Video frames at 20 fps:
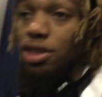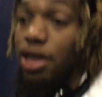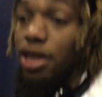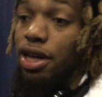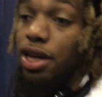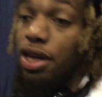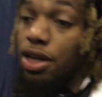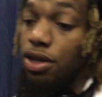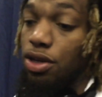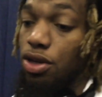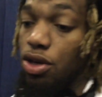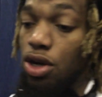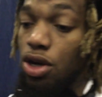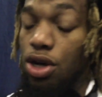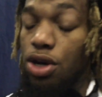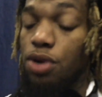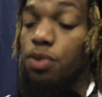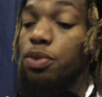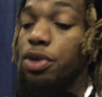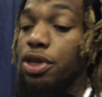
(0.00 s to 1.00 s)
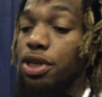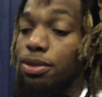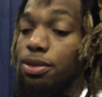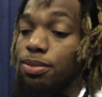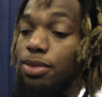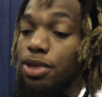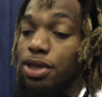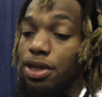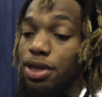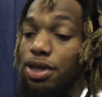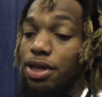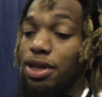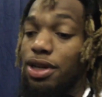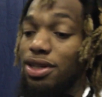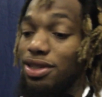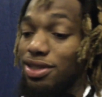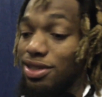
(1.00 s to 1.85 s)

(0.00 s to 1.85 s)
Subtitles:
day, all week, man.